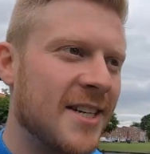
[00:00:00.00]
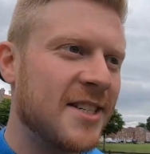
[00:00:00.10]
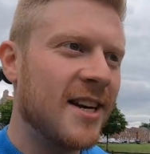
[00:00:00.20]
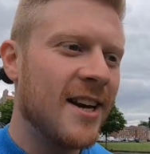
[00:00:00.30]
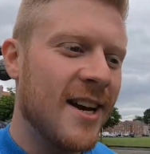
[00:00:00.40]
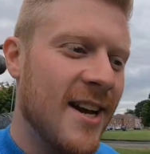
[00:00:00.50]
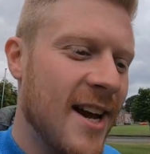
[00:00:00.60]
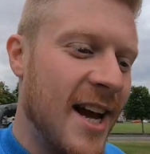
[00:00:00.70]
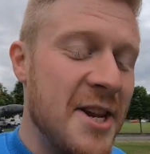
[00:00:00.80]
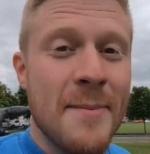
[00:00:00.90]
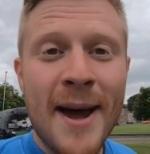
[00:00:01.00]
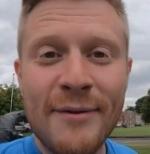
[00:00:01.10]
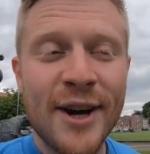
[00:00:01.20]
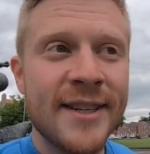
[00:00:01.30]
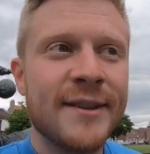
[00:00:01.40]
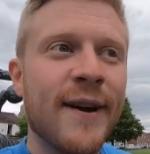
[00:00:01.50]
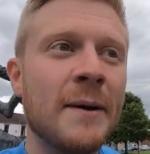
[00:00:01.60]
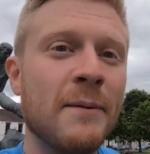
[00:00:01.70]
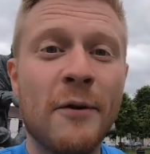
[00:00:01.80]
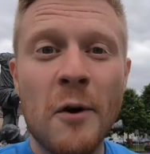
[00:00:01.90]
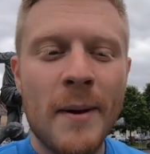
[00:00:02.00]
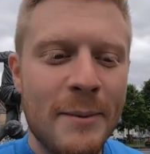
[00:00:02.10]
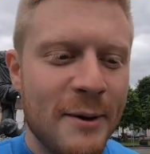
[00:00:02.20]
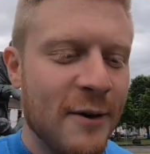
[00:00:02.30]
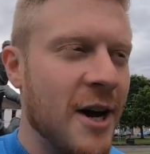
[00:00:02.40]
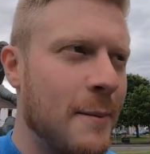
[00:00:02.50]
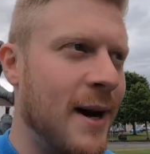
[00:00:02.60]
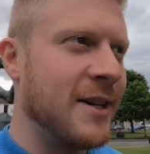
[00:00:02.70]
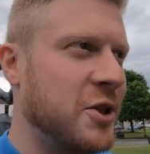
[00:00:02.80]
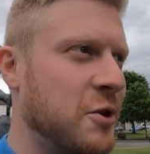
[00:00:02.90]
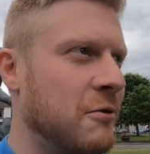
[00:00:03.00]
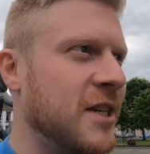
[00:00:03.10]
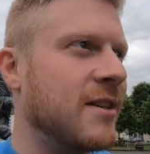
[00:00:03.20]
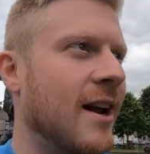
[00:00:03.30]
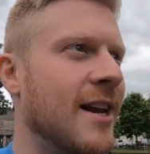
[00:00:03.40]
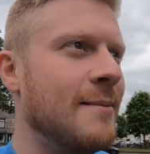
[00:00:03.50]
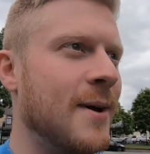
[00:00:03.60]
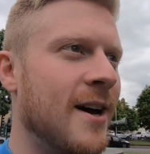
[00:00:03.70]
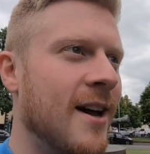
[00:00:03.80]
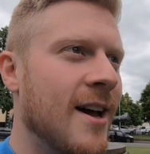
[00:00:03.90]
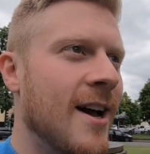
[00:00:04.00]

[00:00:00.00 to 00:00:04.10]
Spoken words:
this, and you may have heard this fact before, maybe you've heard about this story slightly, but